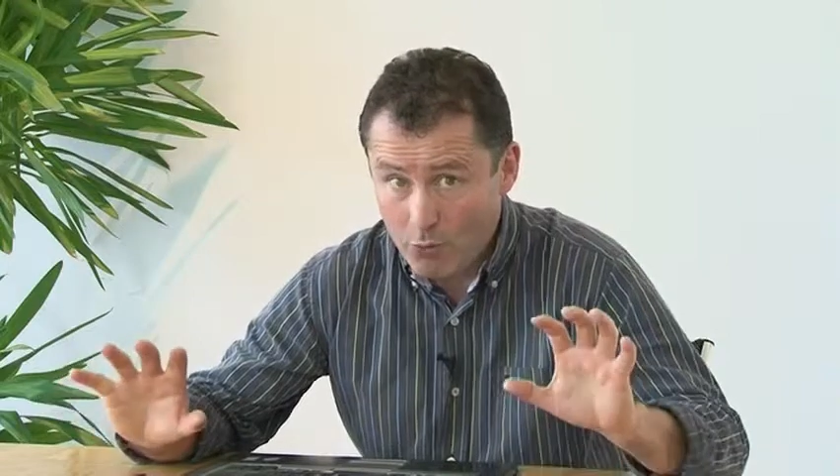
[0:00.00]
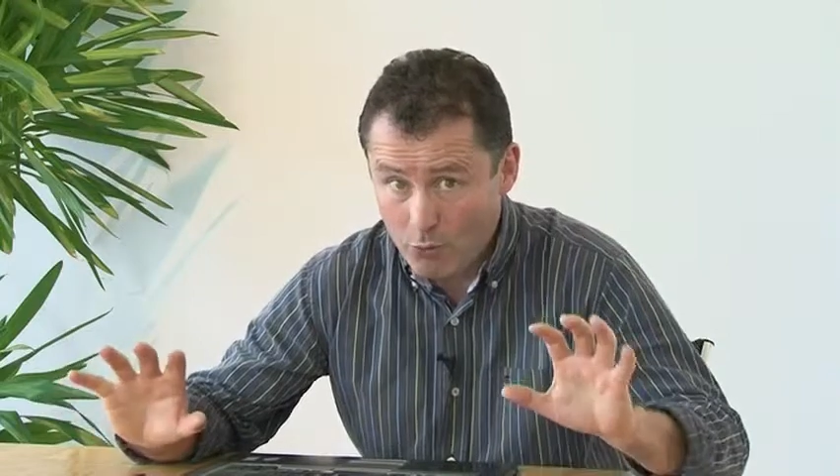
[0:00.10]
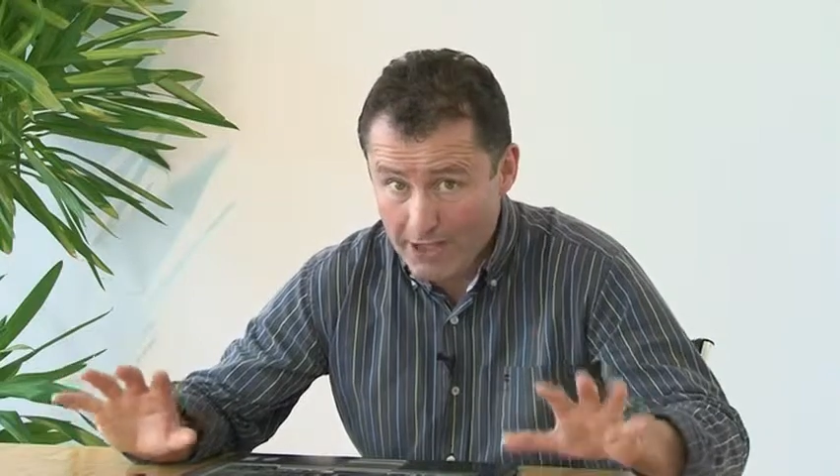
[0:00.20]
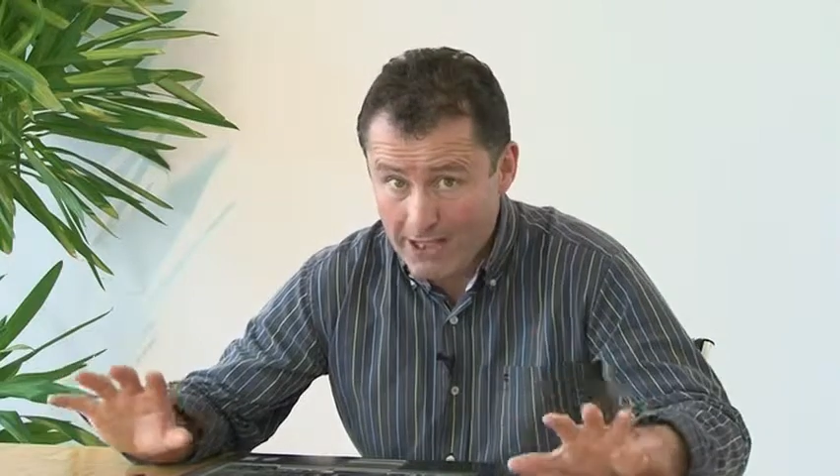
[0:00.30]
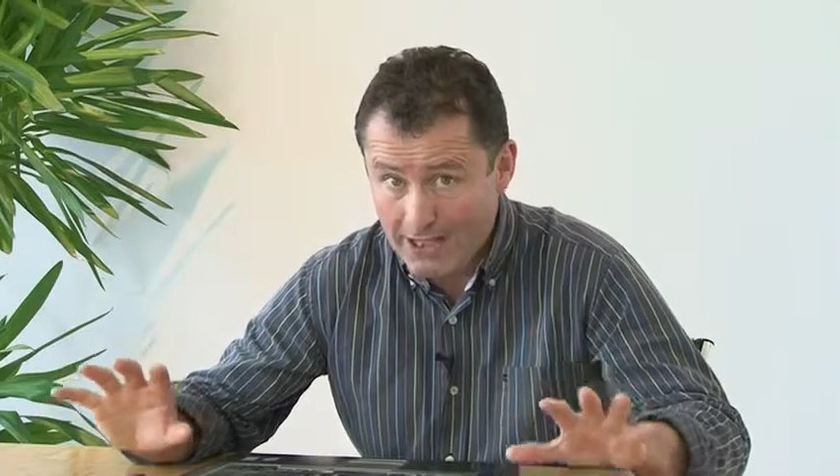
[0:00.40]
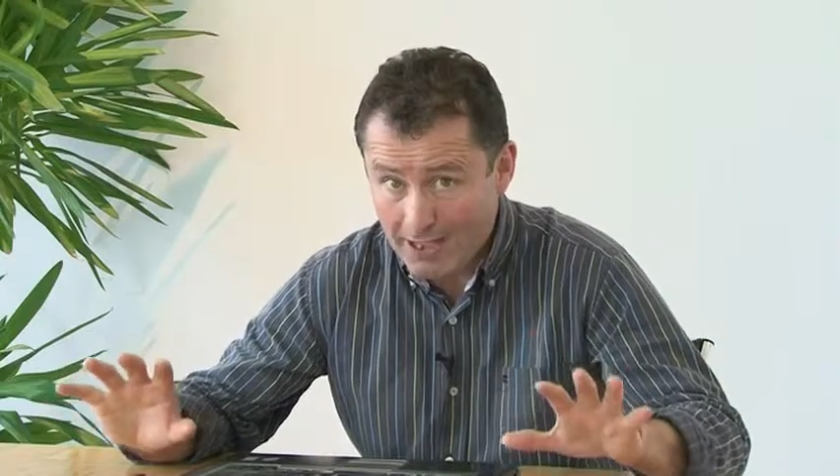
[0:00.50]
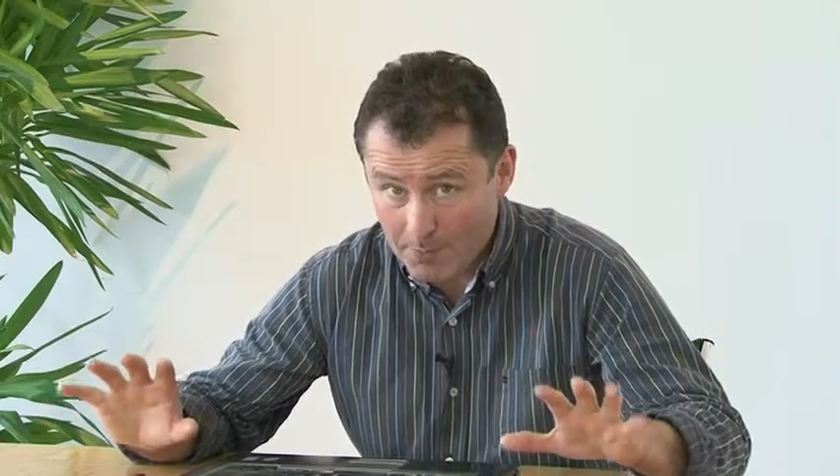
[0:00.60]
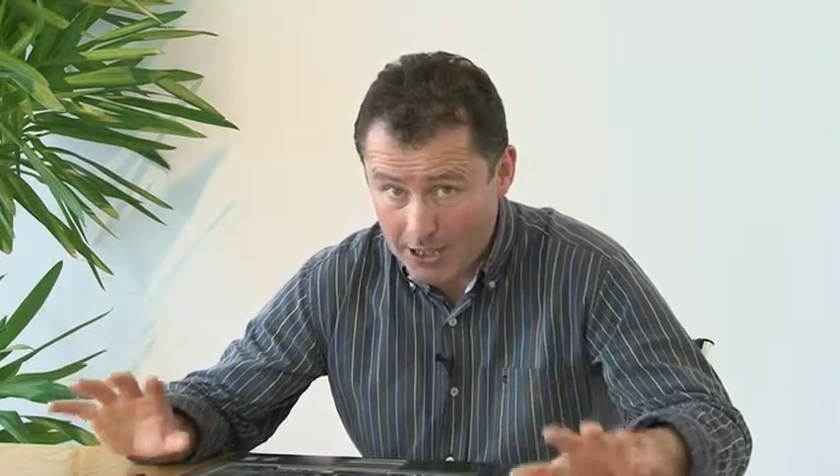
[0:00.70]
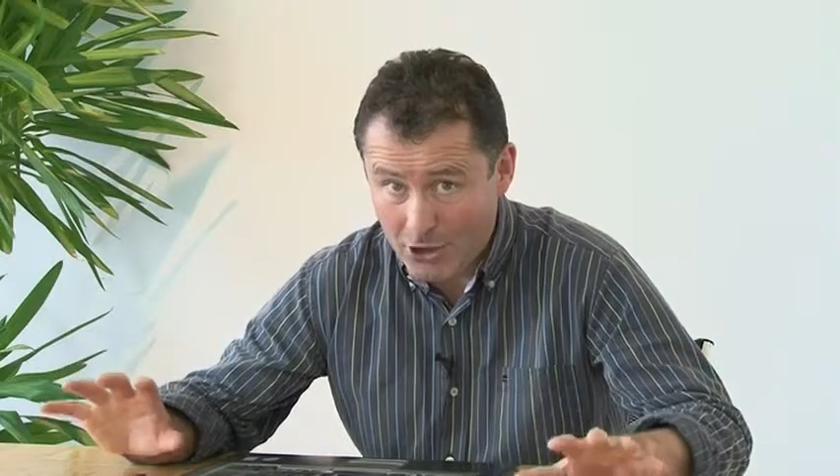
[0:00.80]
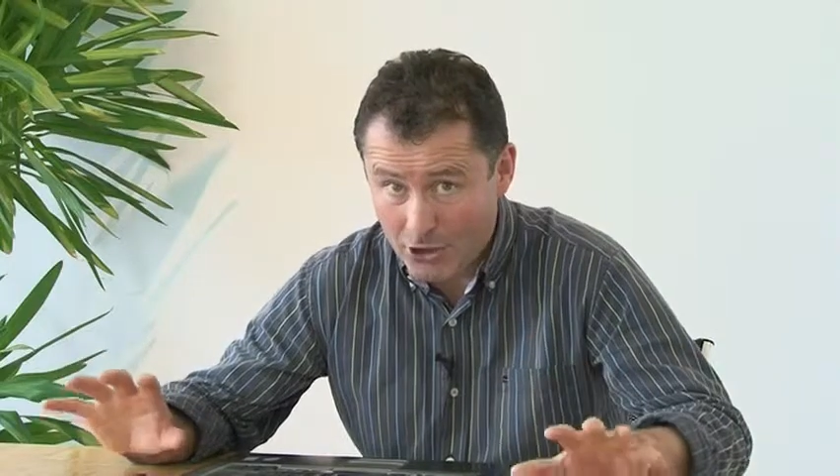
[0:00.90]
really
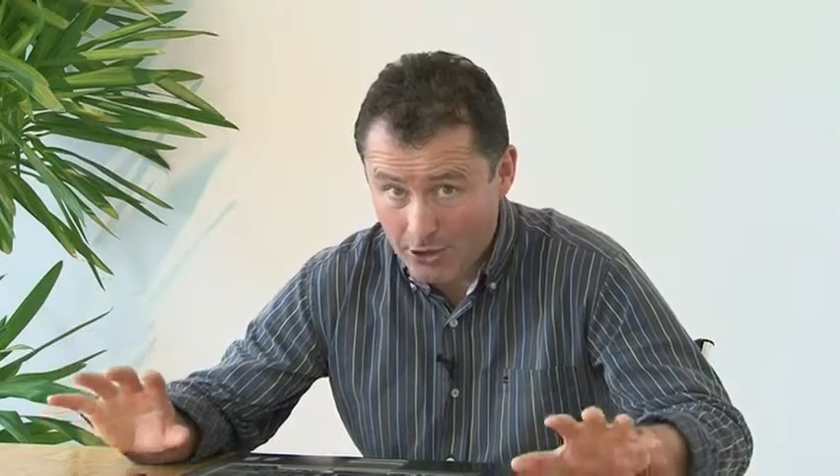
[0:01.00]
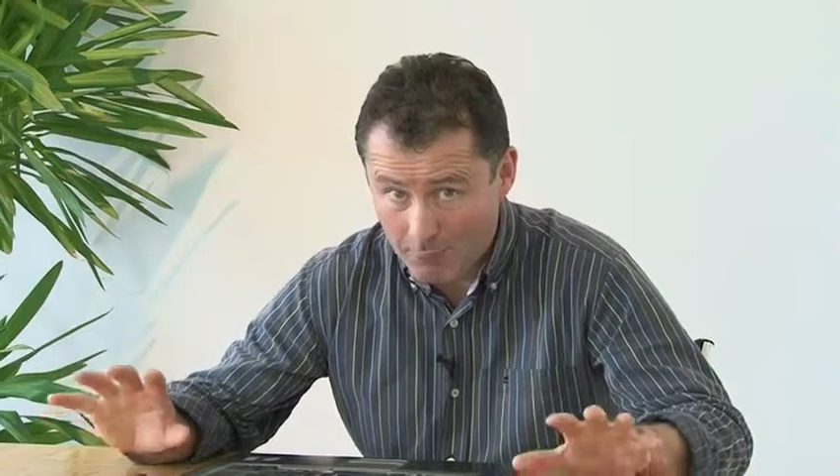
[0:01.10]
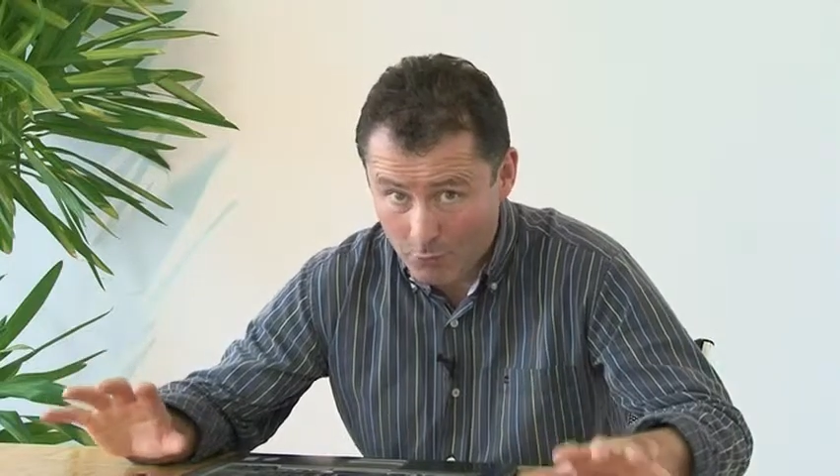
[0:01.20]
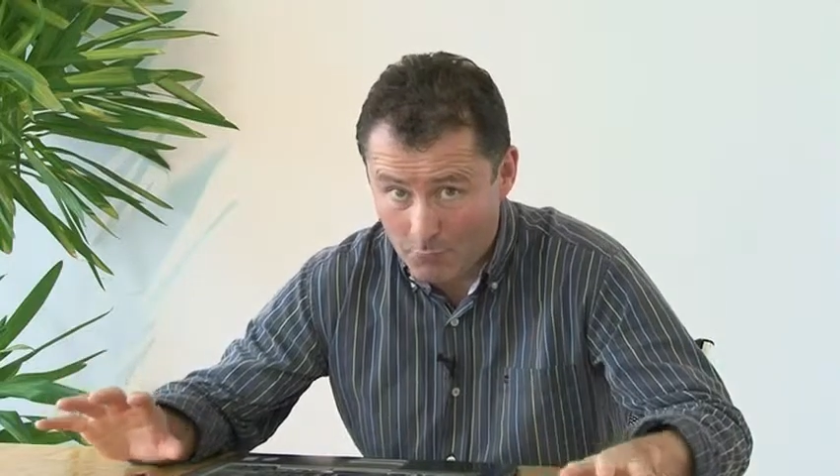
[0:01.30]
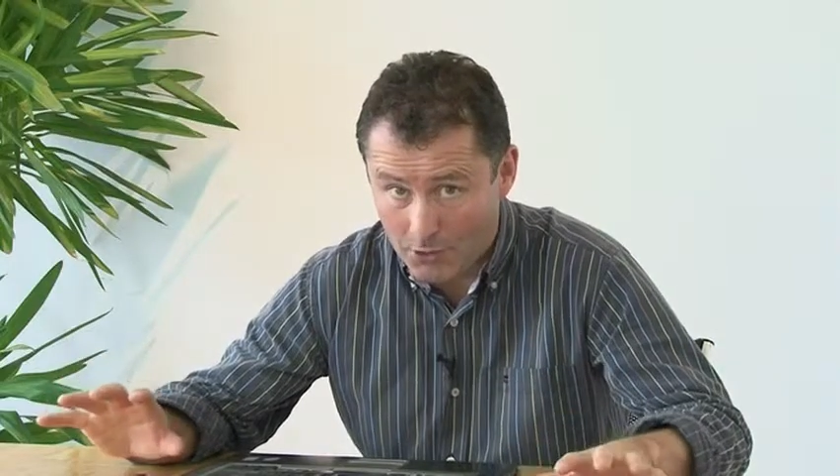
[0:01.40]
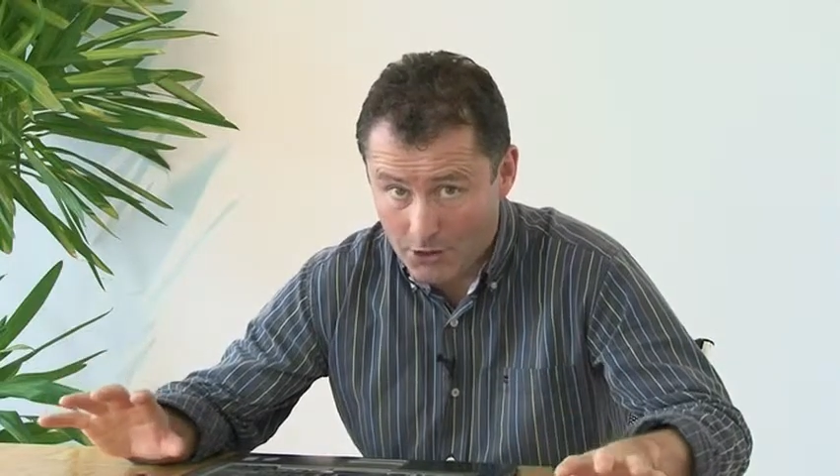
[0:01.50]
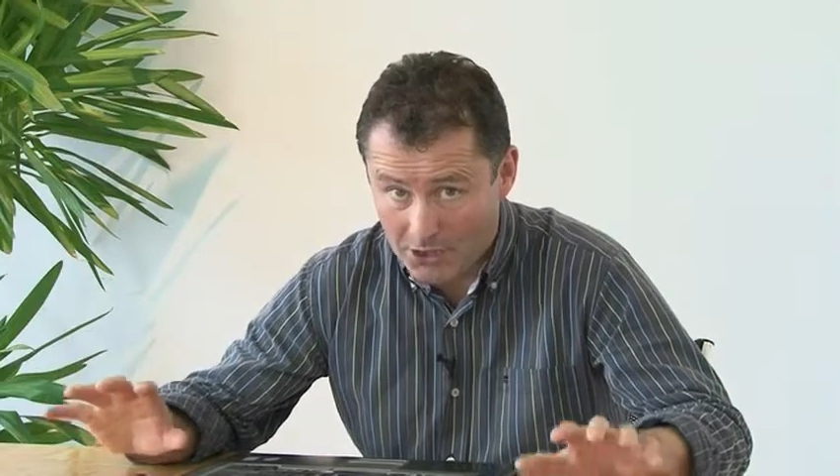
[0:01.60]
substantial improvements